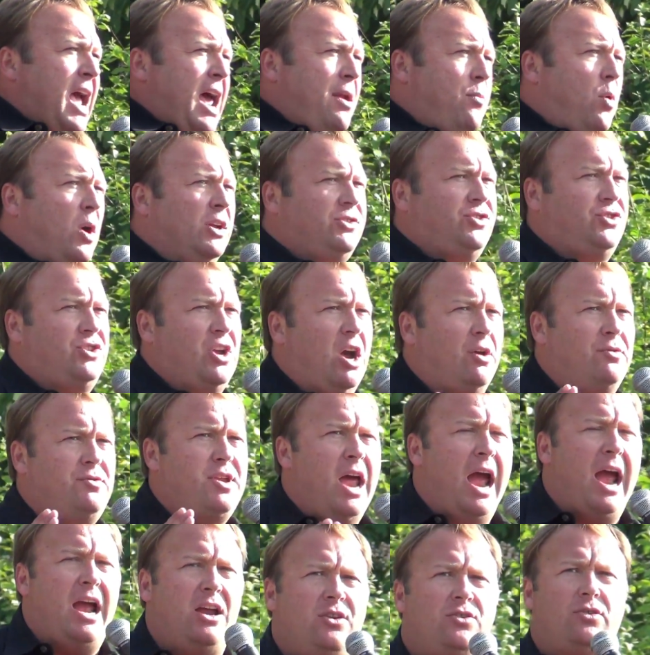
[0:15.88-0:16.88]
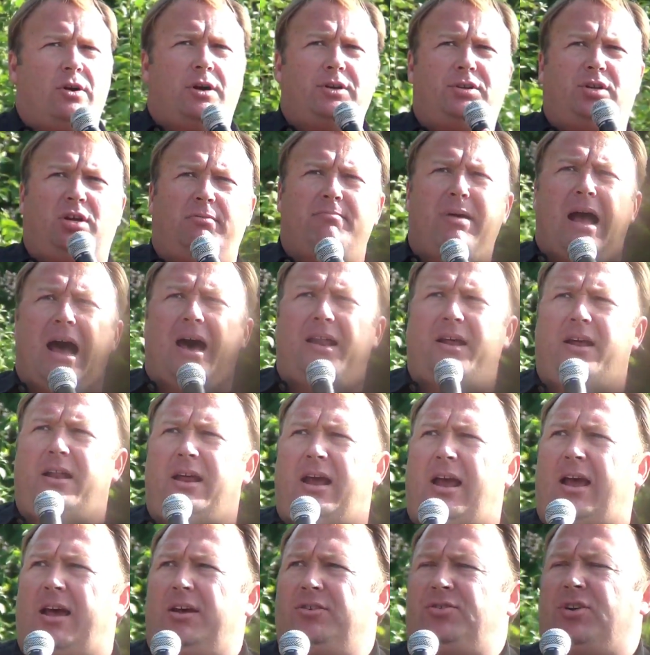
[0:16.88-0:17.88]
And what's so dangerous about it
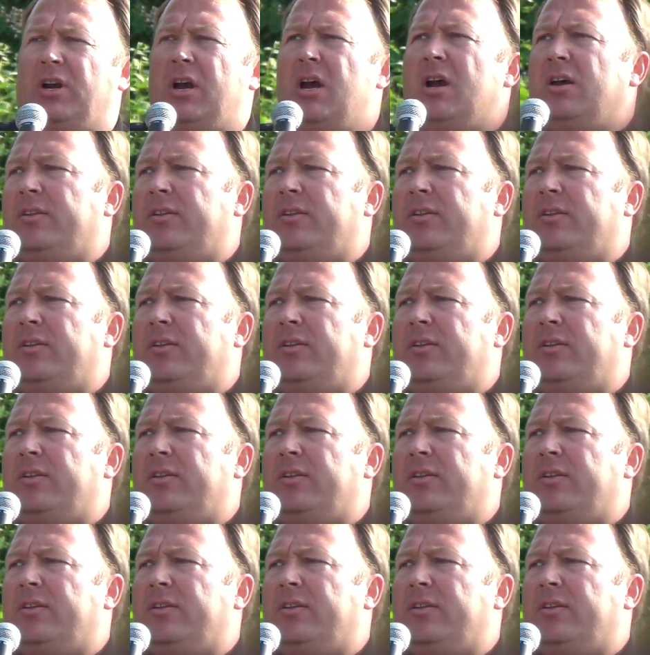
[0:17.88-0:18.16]
is